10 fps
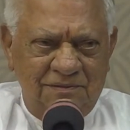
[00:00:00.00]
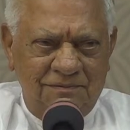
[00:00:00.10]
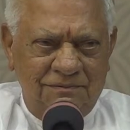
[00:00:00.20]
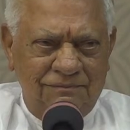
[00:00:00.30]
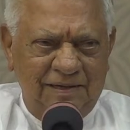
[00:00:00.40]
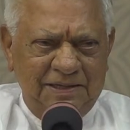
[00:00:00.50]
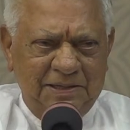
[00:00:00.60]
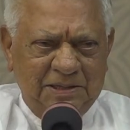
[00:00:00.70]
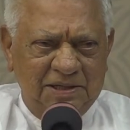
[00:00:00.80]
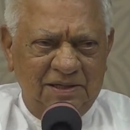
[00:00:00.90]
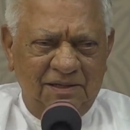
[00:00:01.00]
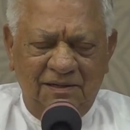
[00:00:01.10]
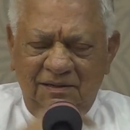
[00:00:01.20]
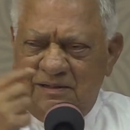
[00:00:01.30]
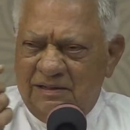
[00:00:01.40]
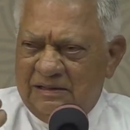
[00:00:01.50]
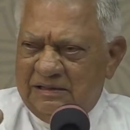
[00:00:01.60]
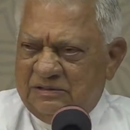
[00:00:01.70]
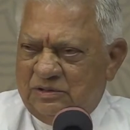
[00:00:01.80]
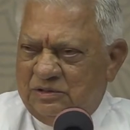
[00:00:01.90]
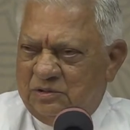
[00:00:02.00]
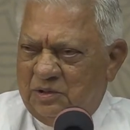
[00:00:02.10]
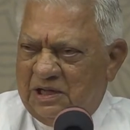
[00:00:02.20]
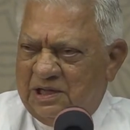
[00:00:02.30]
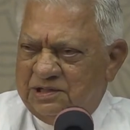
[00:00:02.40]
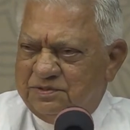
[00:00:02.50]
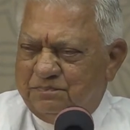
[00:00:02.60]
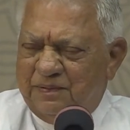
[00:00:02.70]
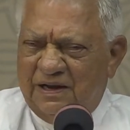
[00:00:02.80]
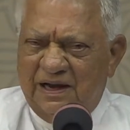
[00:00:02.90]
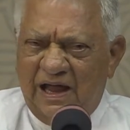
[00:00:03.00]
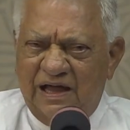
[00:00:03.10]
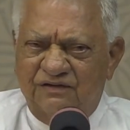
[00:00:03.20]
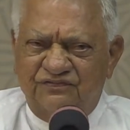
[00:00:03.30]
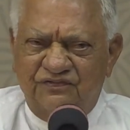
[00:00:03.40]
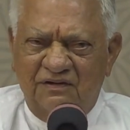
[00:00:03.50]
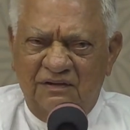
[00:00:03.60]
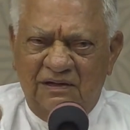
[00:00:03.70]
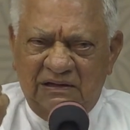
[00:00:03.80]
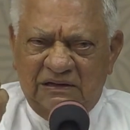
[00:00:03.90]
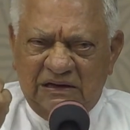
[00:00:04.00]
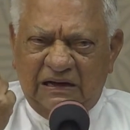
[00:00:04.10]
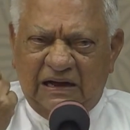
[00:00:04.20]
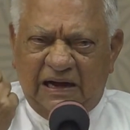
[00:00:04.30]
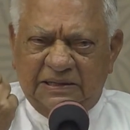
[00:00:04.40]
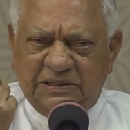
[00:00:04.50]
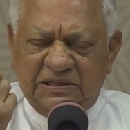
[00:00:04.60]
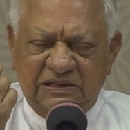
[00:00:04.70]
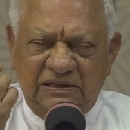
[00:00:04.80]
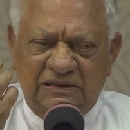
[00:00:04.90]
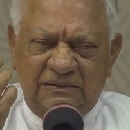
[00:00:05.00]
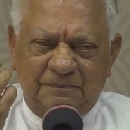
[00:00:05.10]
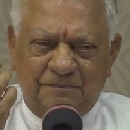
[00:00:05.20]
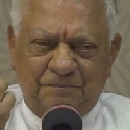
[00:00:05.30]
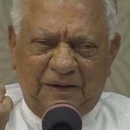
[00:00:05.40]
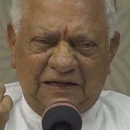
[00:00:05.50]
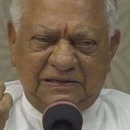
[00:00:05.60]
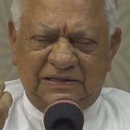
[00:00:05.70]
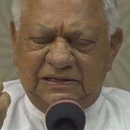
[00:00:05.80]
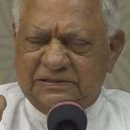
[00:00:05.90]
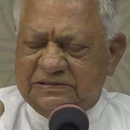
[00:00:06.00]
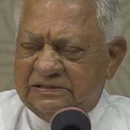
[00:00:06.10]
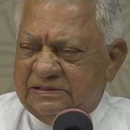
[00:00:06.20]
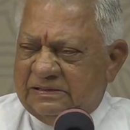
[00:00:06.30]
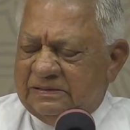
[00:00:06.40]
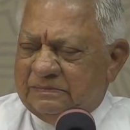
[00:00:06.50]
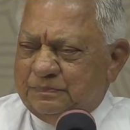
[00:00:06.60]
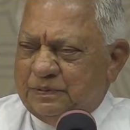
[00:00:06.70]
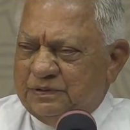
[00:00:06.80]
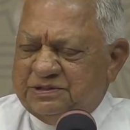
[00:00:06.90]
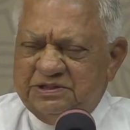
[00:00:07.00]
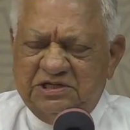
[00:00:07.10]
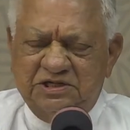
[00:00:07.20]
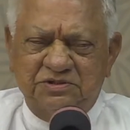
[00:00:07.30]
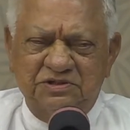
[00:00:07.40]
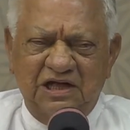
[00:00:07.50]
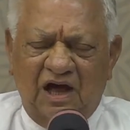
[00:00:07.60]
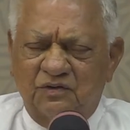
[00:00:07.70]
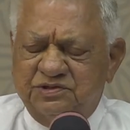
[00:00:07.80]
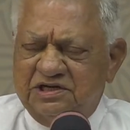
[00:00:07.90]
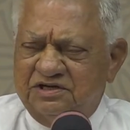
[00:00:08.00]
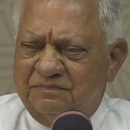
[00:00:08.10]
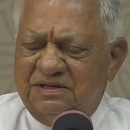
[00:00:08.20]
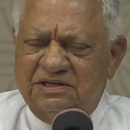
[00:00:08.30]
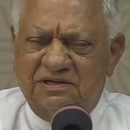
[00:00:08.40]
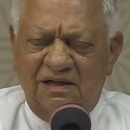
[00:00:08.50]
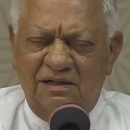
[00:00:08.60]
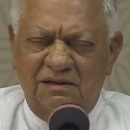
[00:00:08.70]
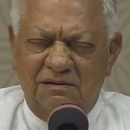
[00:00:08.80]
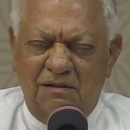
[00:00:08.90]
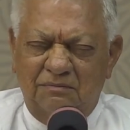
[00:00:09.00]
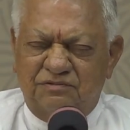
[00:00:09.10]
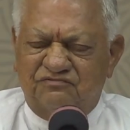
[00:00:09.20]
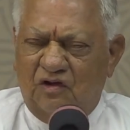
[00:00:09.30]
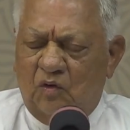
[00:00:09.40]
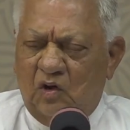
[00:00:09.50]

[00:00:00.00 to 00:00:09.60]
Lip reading: went, took his penknife, cut, plucked it, proceeded to the house at midnight, 12